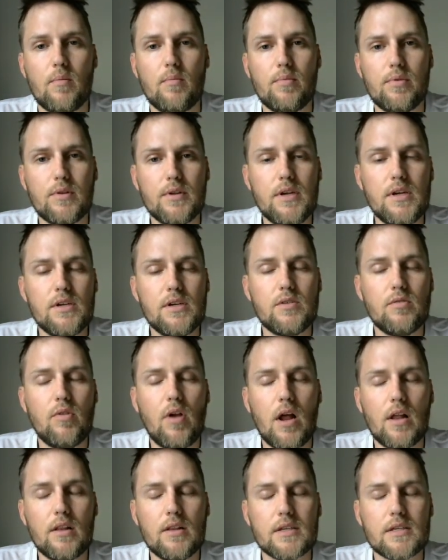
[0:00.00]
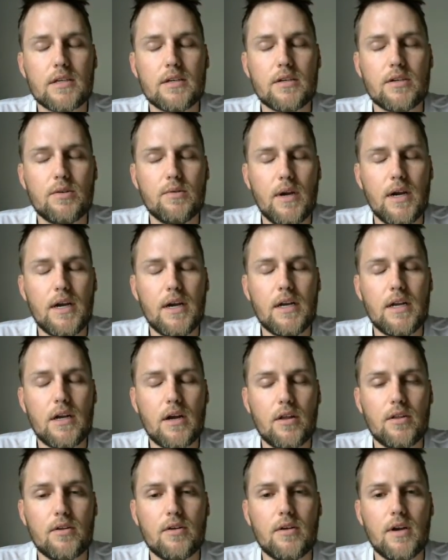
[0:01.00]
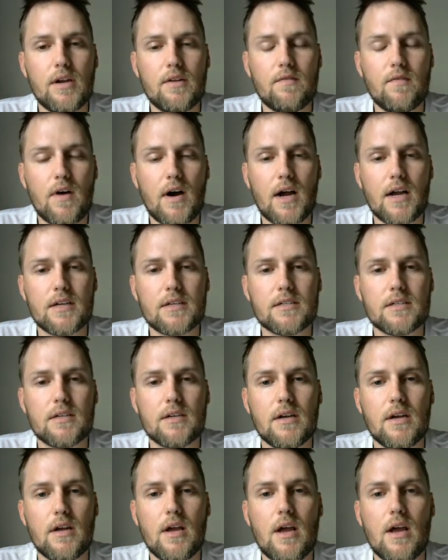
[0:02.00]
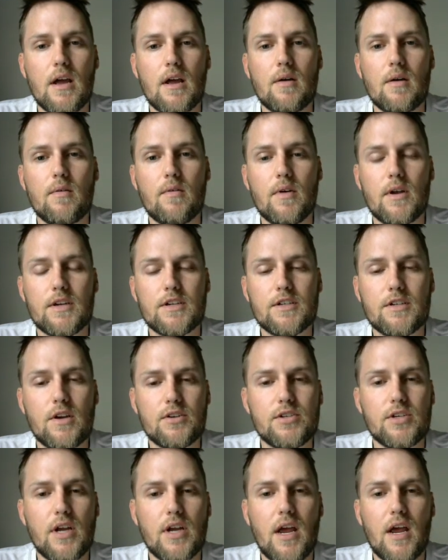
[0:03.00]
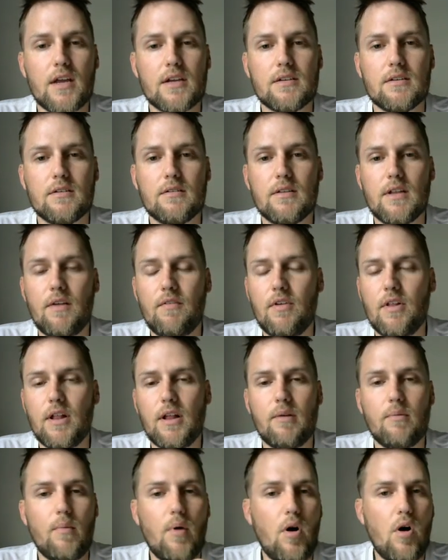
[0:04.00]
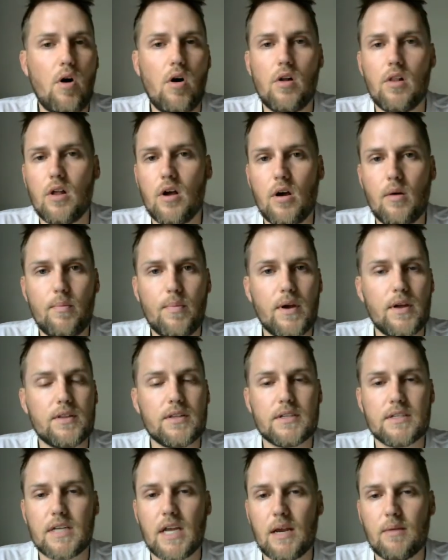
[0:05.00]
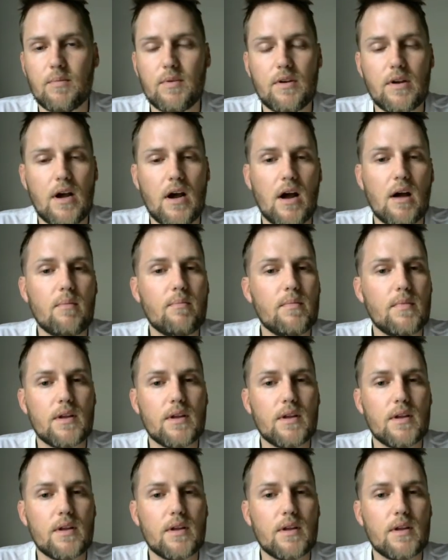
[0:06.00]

Please do not listen to any other advice, such as leveling them all up at the same time.